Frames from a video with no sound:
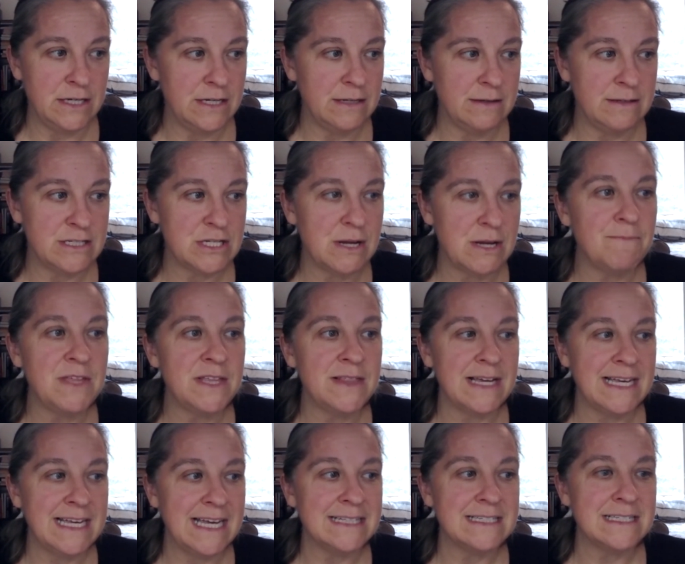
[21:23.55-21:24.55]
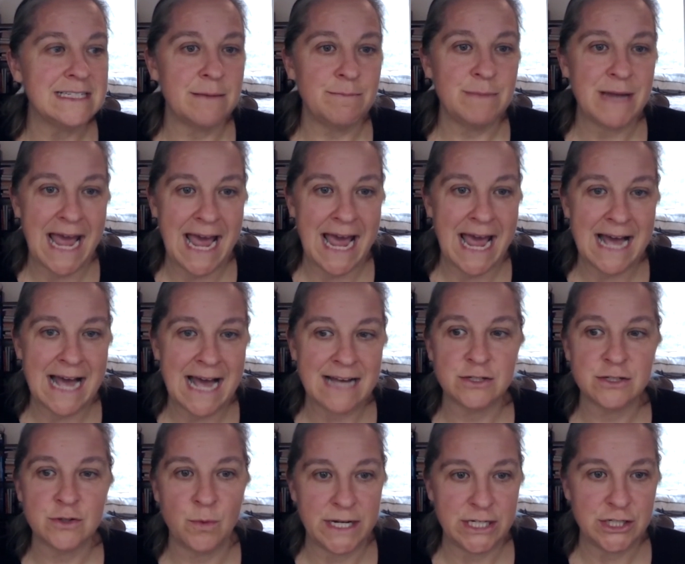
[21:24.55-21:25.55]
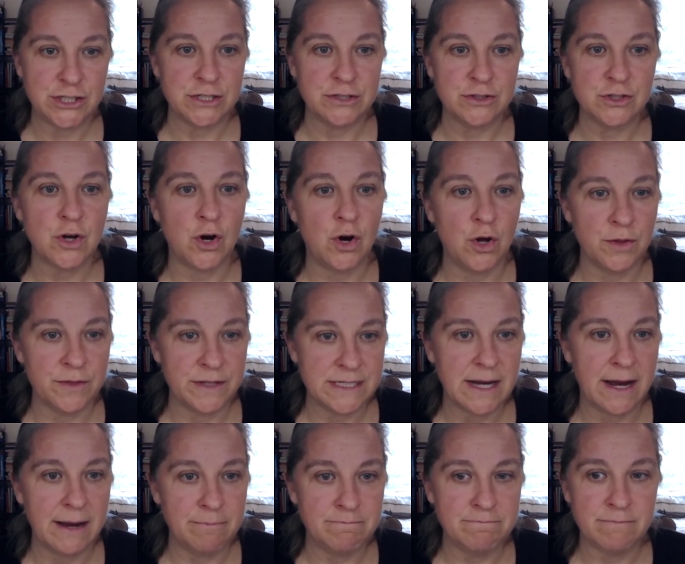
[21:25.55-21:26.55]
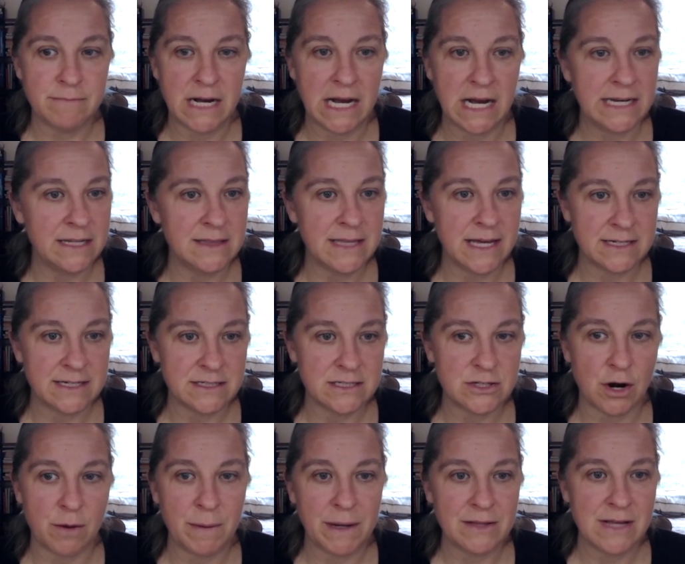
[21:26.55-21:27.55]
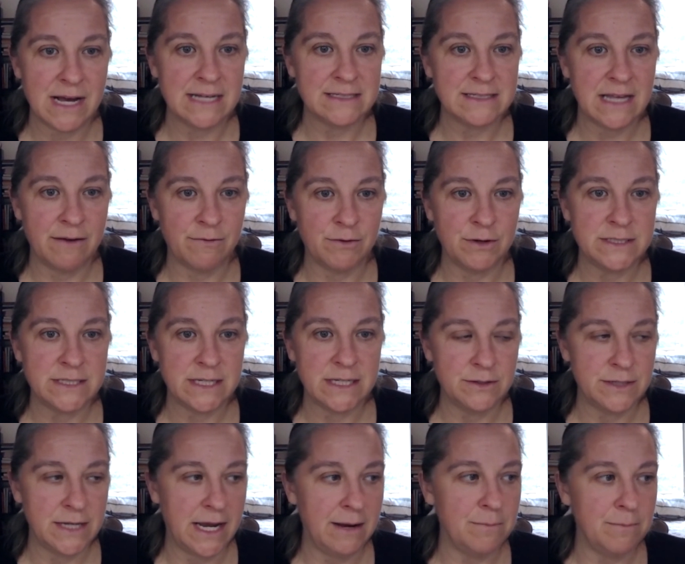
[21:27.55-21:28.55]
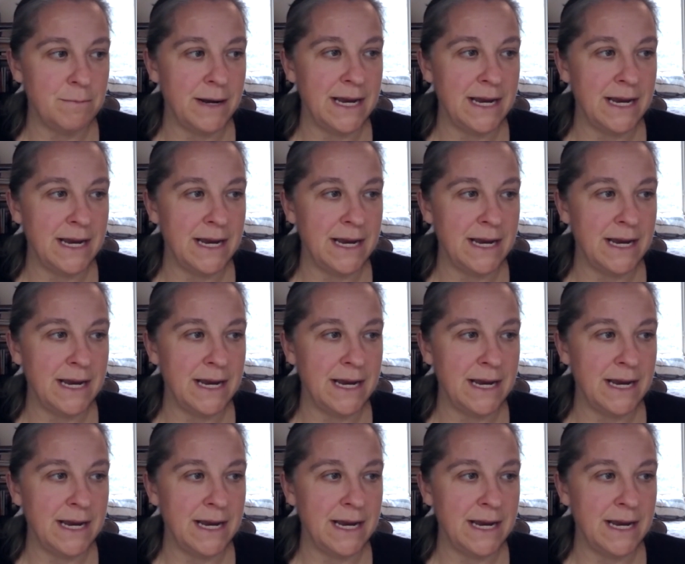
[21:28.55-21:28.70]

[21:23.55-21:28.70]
something that gets them to ask questions all the time. I did that to start my class every single day.